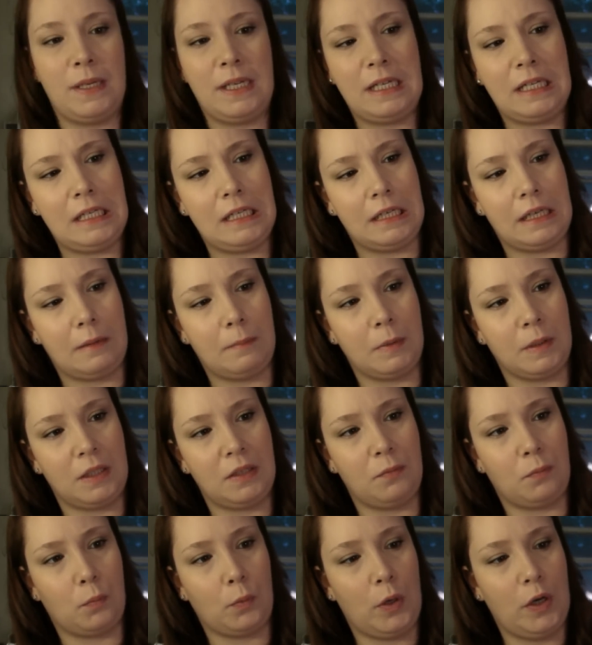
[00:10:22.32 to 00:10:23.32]
be, I
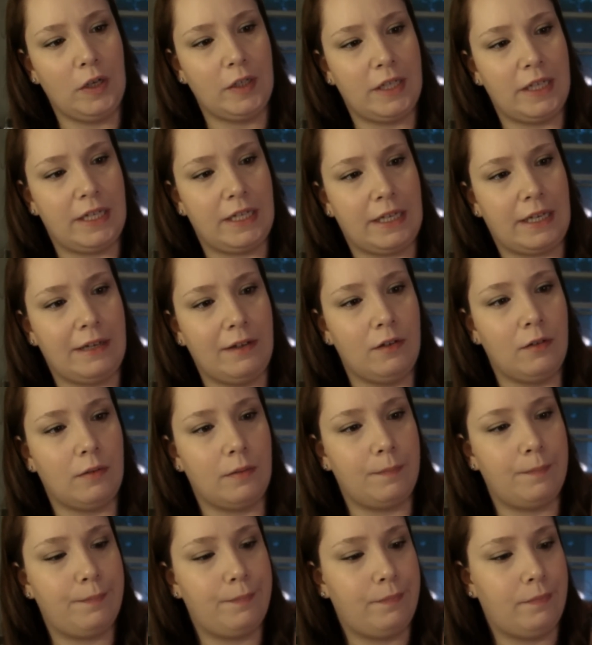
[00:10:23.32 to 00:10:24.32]
believe, walking out
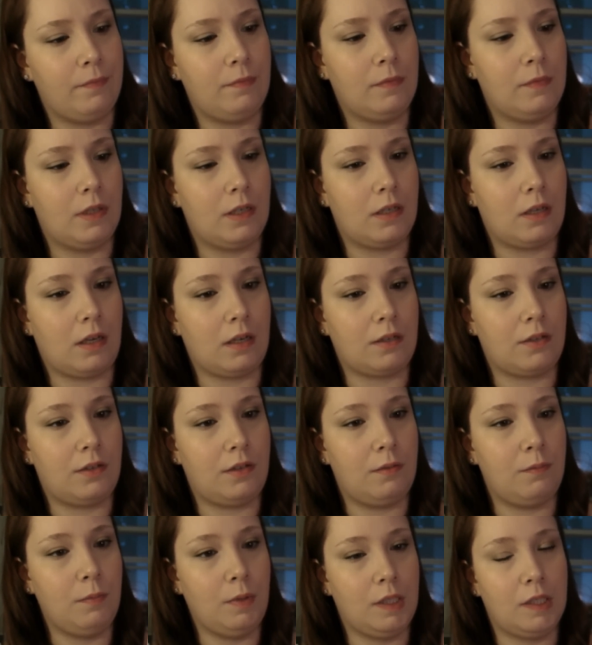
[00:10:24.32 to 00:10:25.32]

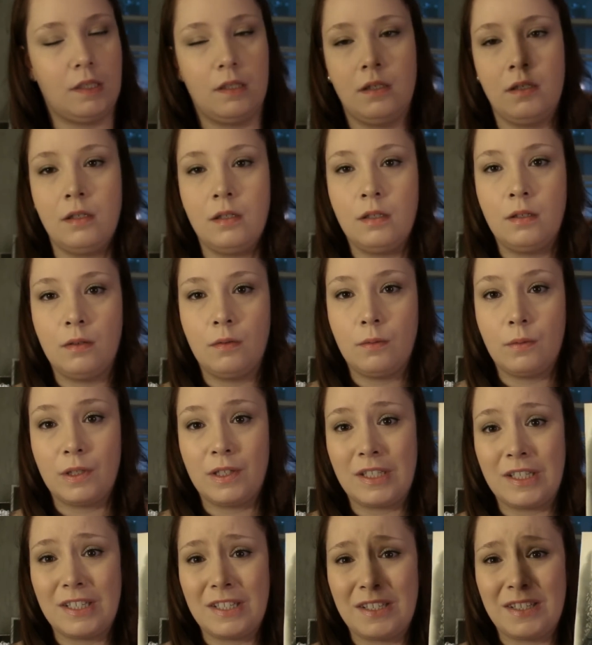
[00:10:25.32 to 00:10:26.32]
costumes,
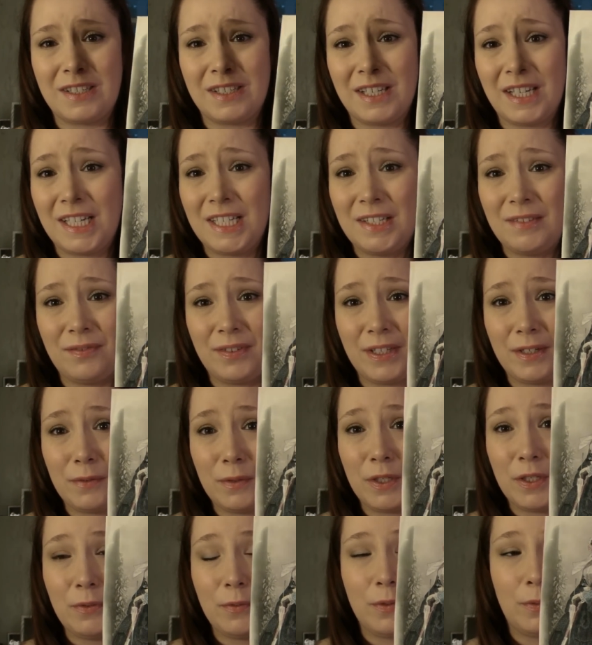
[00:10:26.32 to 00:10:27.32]
which is kind of like what you